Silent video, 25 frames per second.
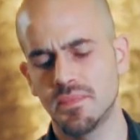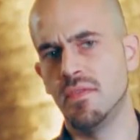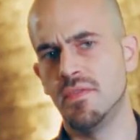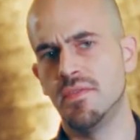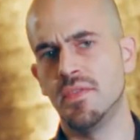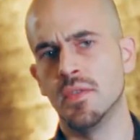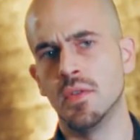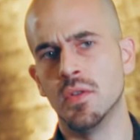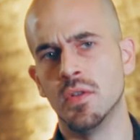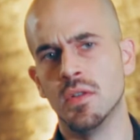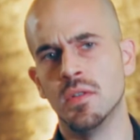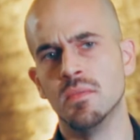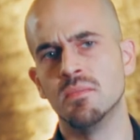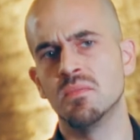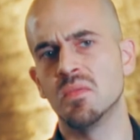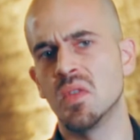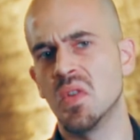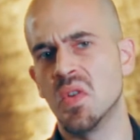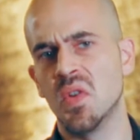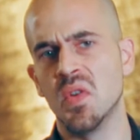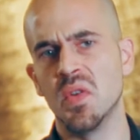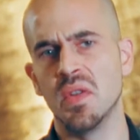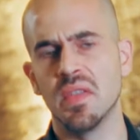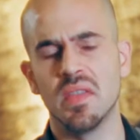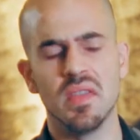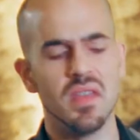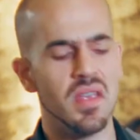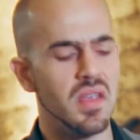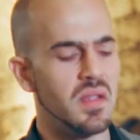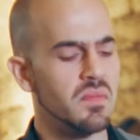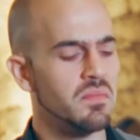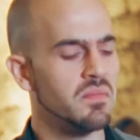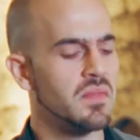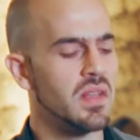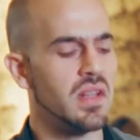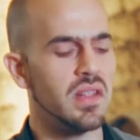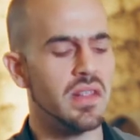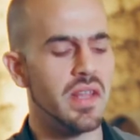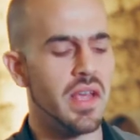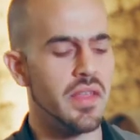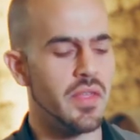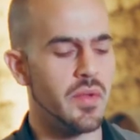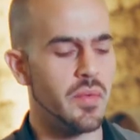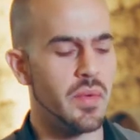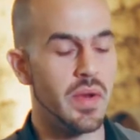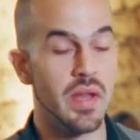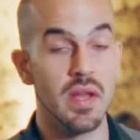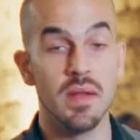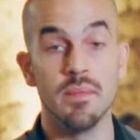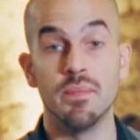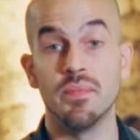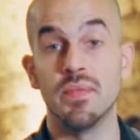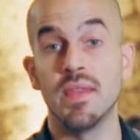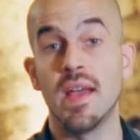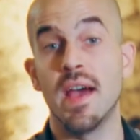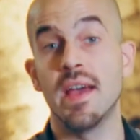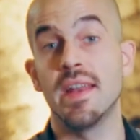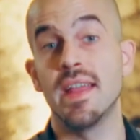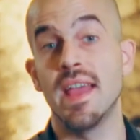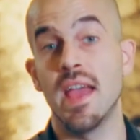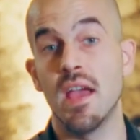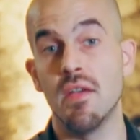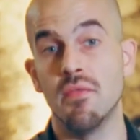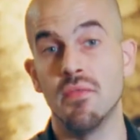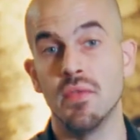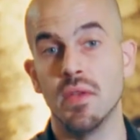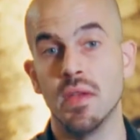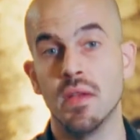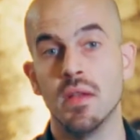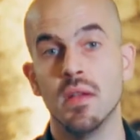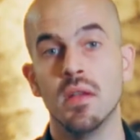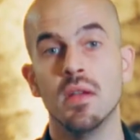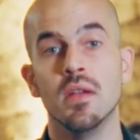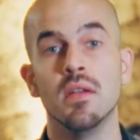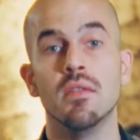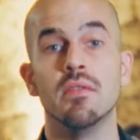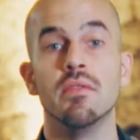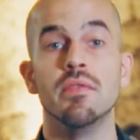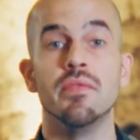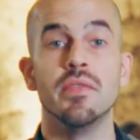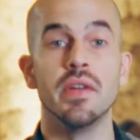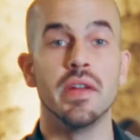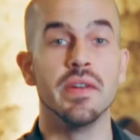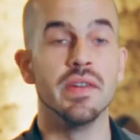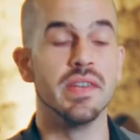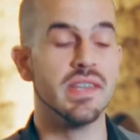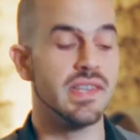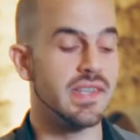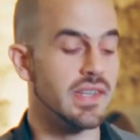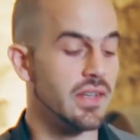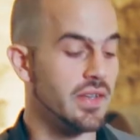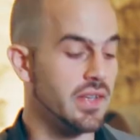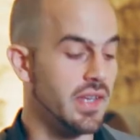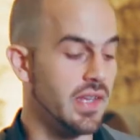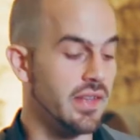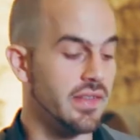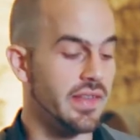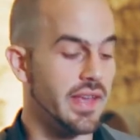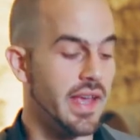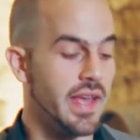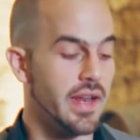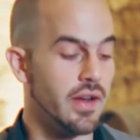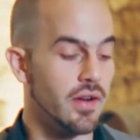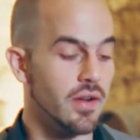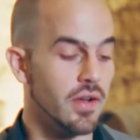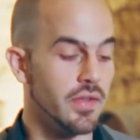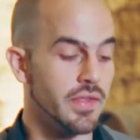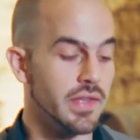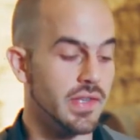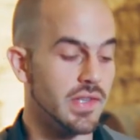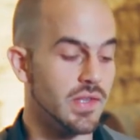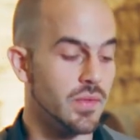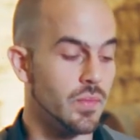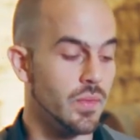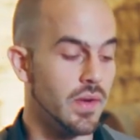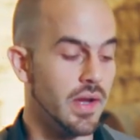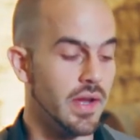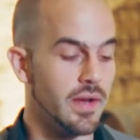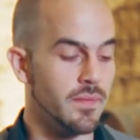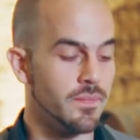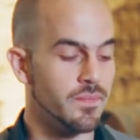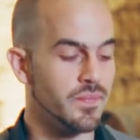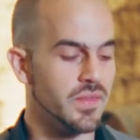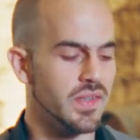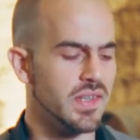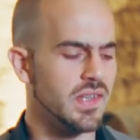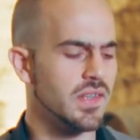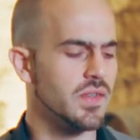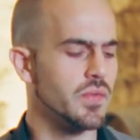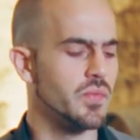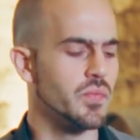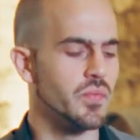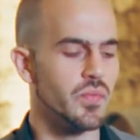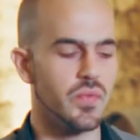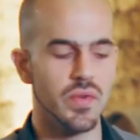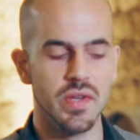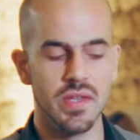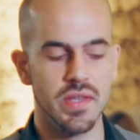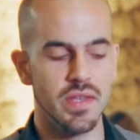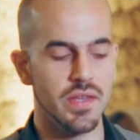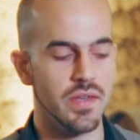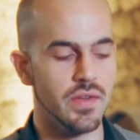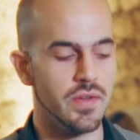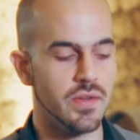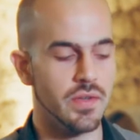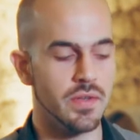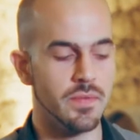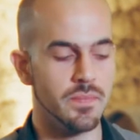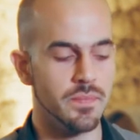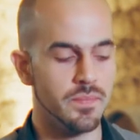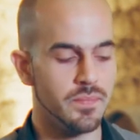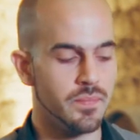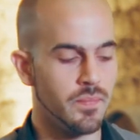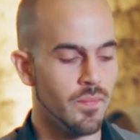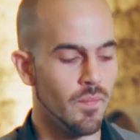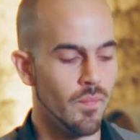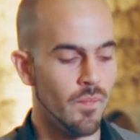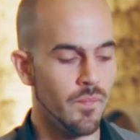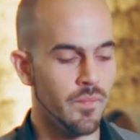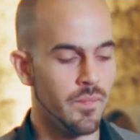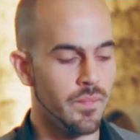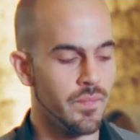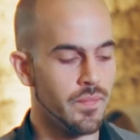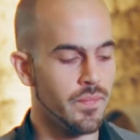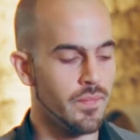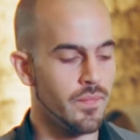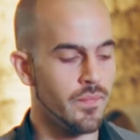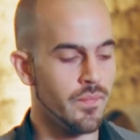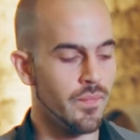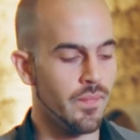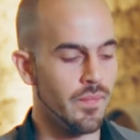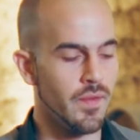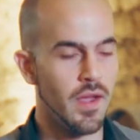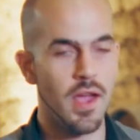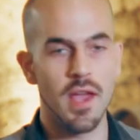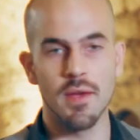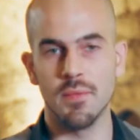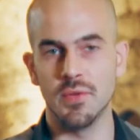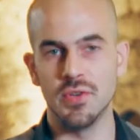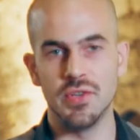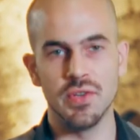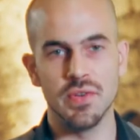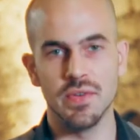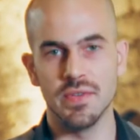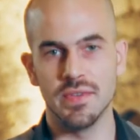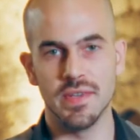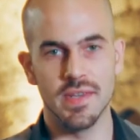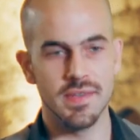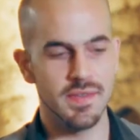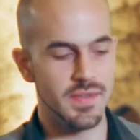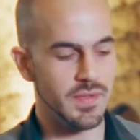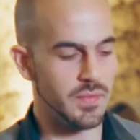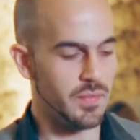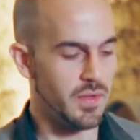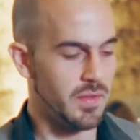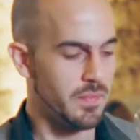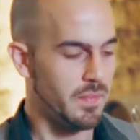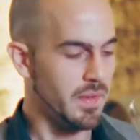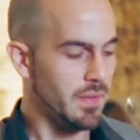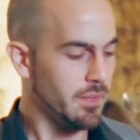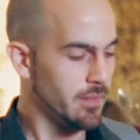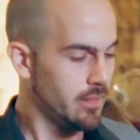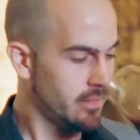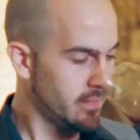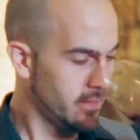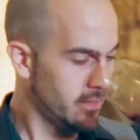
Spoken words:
Full, earthy, leathery, not heavy. Very silky tannin on this wine. This is really good. I wish you could taste this with me.